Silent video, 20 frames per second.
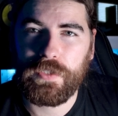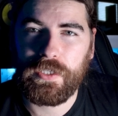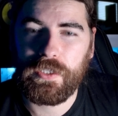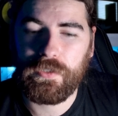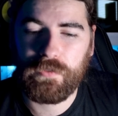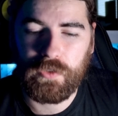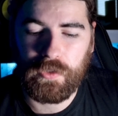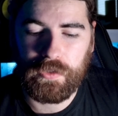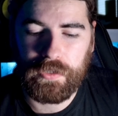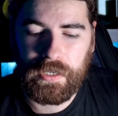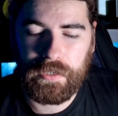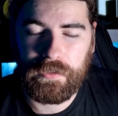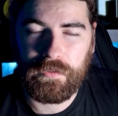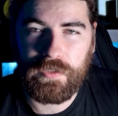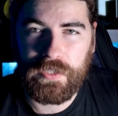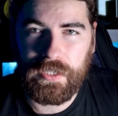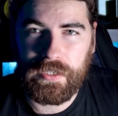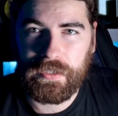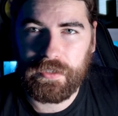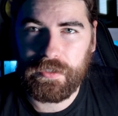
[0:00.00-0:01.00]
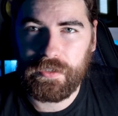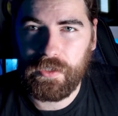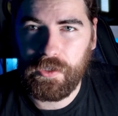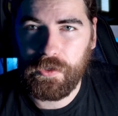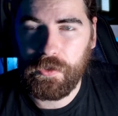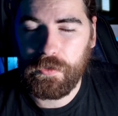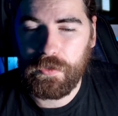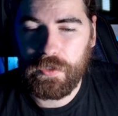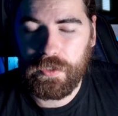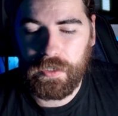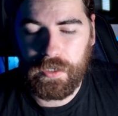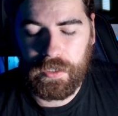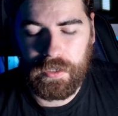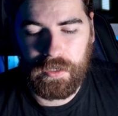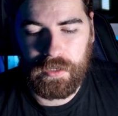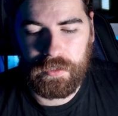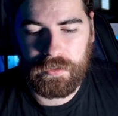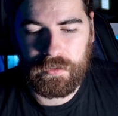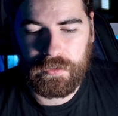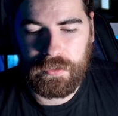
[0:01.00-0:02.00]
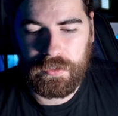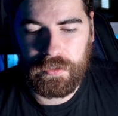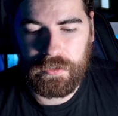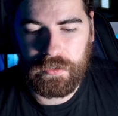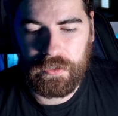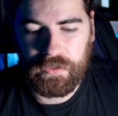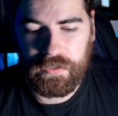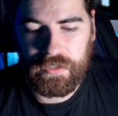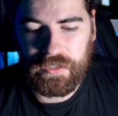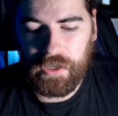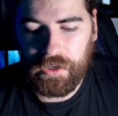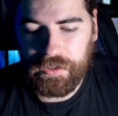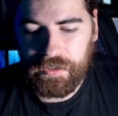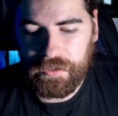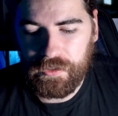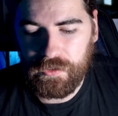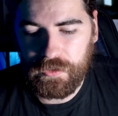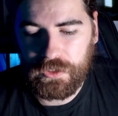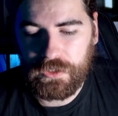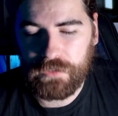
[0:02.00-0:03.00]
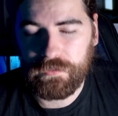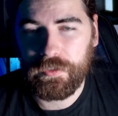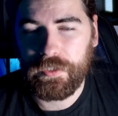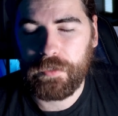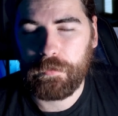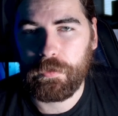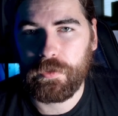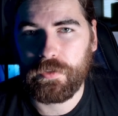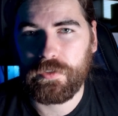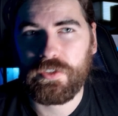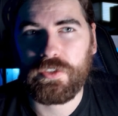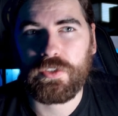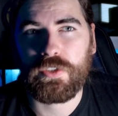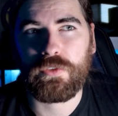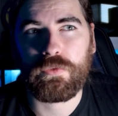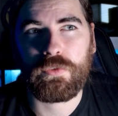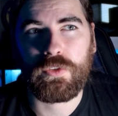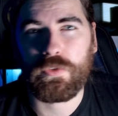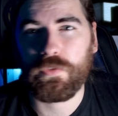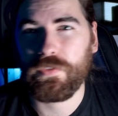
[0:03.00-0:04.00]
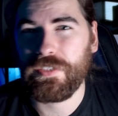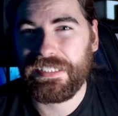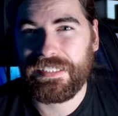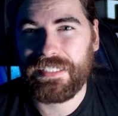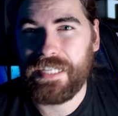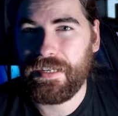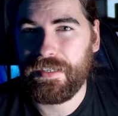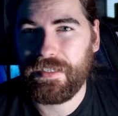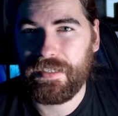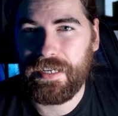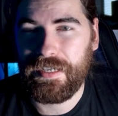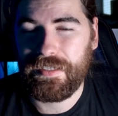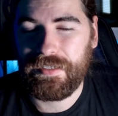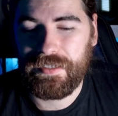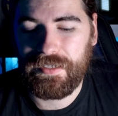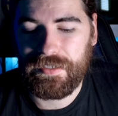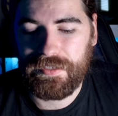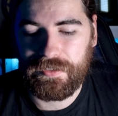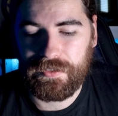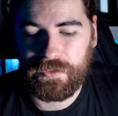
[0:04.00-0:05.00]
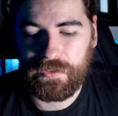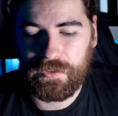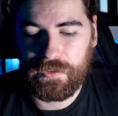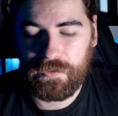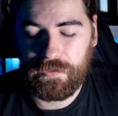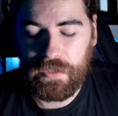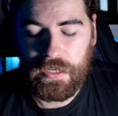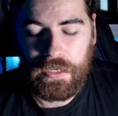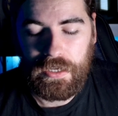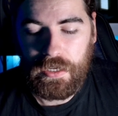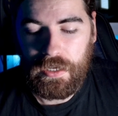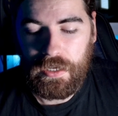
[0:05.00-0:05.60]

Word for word: Say you've gone out, you've taken a load and you know you like the looks of it, but just doing sort of a standard edit isn't good enough